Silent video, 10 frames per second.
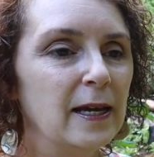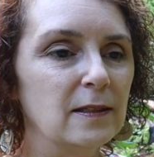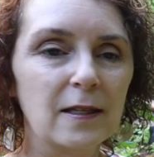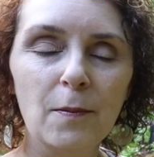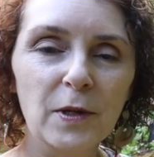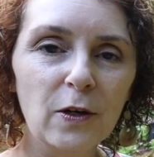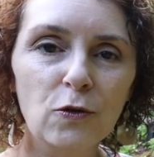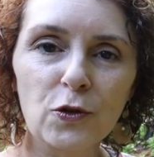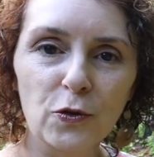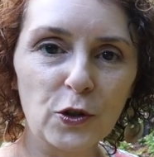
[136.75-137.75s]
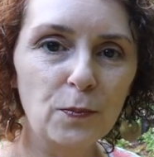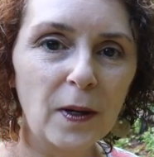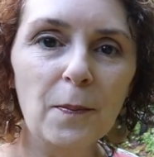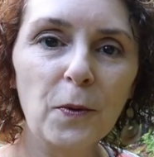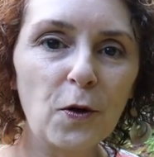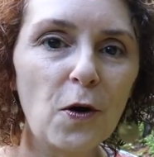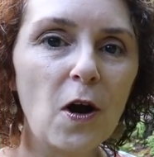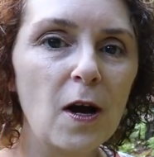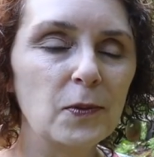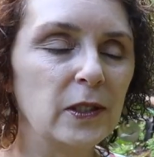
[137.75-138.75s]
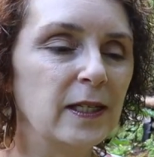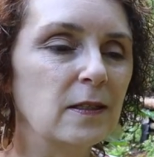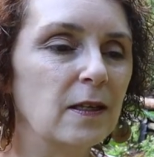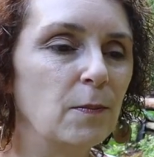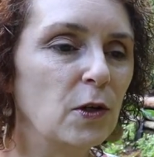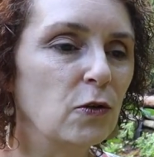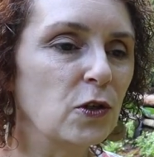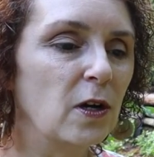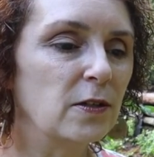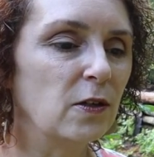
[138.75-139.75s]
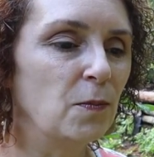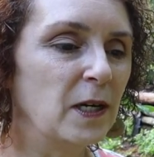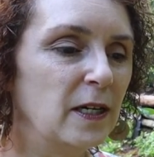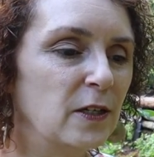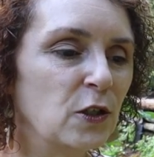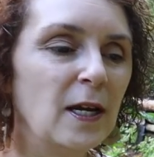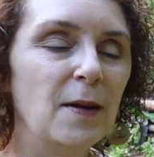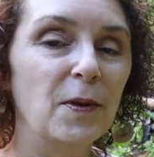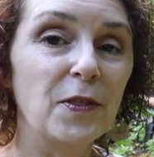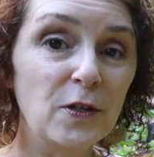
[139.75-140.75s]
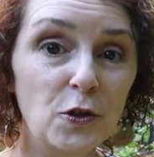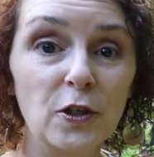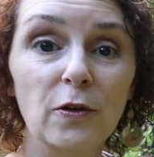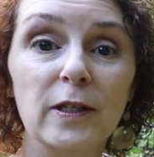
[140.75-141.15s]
some years are just bumper crops, and then some years not so much. But this year